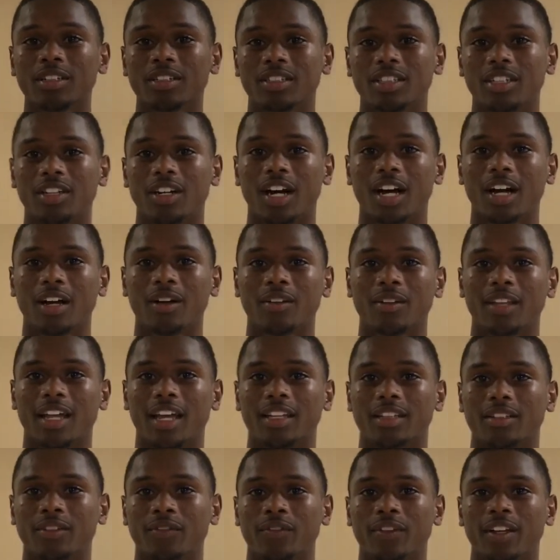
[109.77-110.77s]
so I
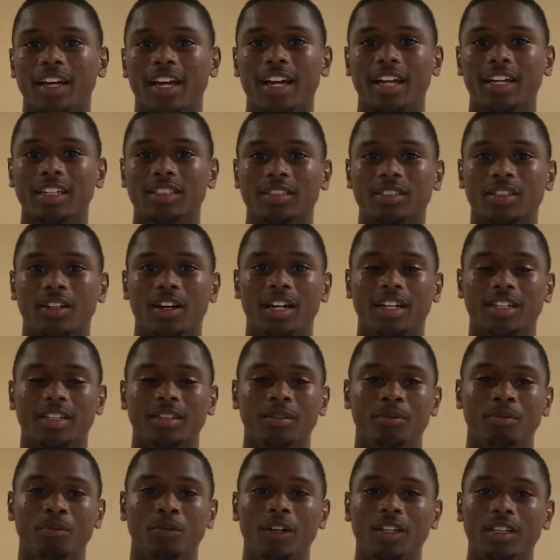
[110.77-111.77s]
like to flash, so I
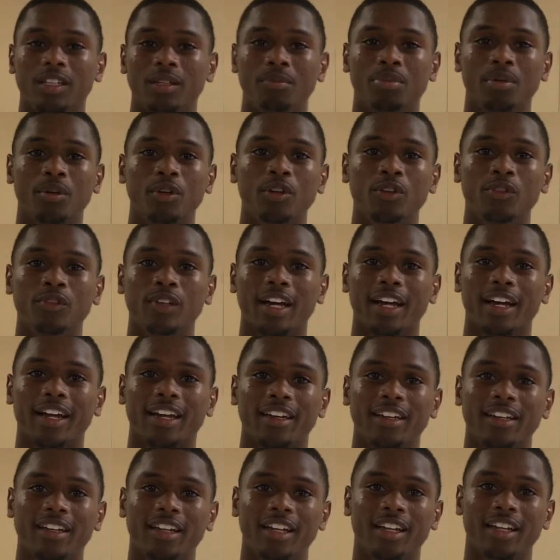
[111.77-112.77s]
could really prove that